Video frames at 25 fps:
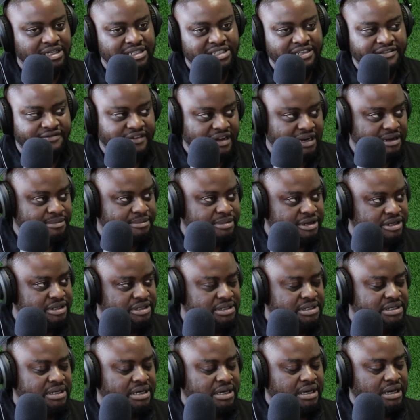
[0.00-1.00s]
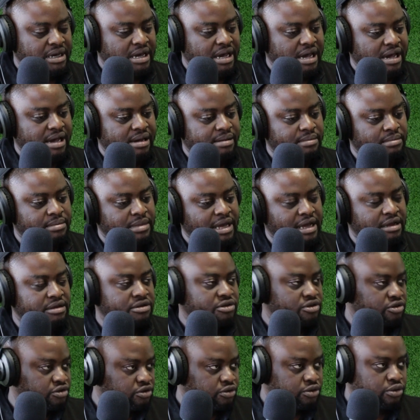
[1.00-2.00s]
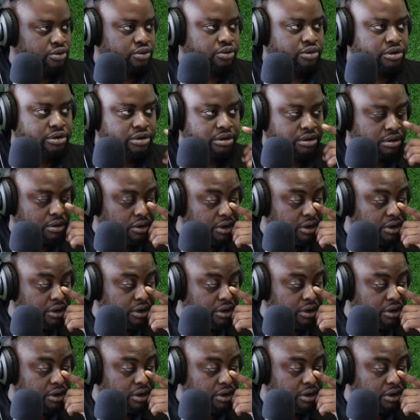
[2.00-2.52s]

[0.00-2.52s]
developers, and you were